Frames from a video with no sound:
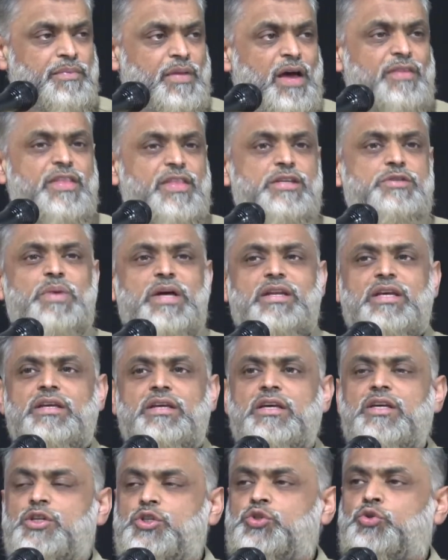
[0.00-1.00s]
And there's
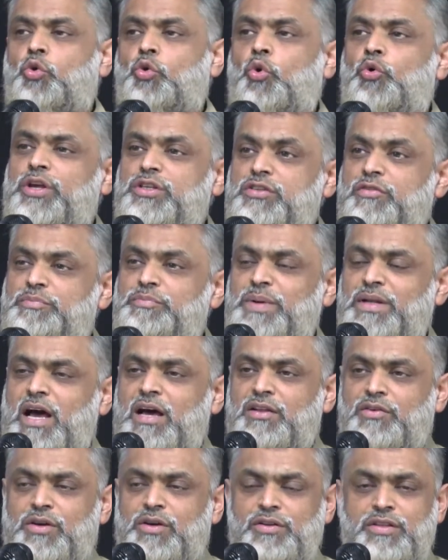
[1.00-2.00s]
many stories of
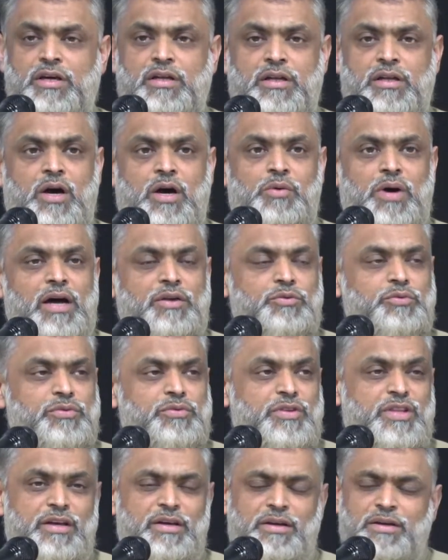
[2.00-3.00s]
Bilal radiallahu
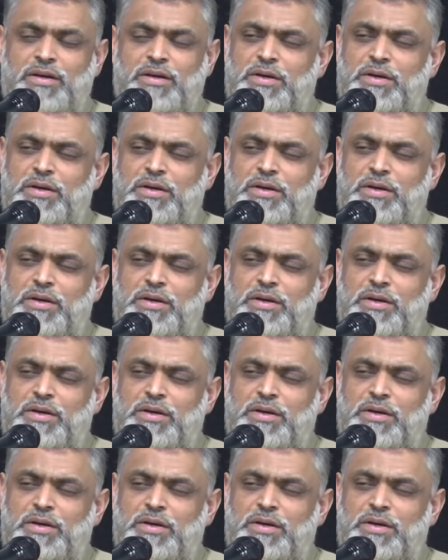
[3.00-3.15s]
anhu there.